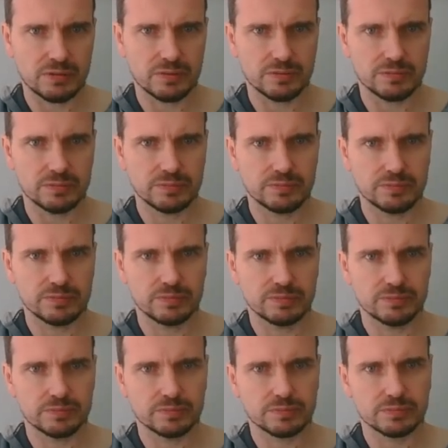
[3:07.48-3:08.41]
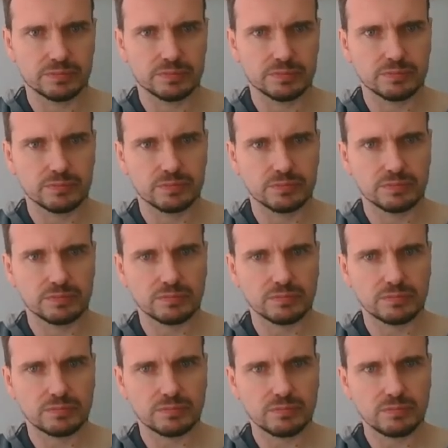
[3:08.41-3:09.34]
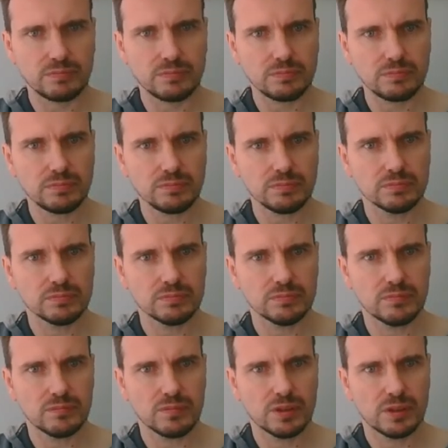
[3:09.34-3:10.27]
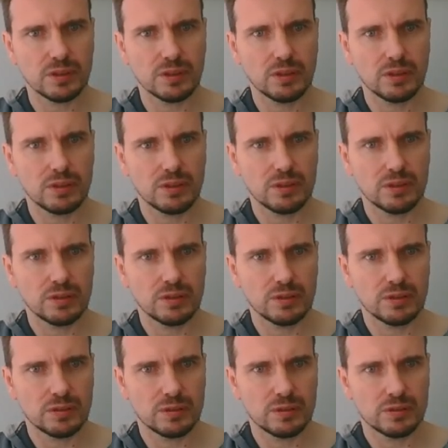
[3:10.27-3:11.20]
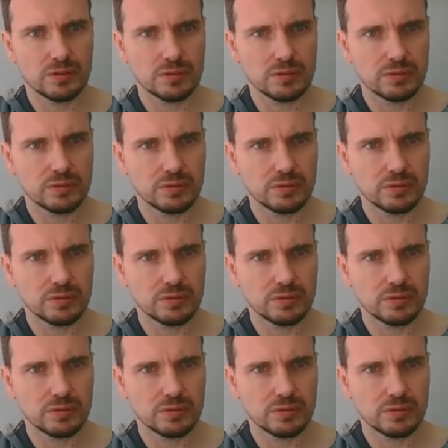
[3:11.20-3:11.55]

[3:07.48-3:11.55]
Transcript: Nobody speaks.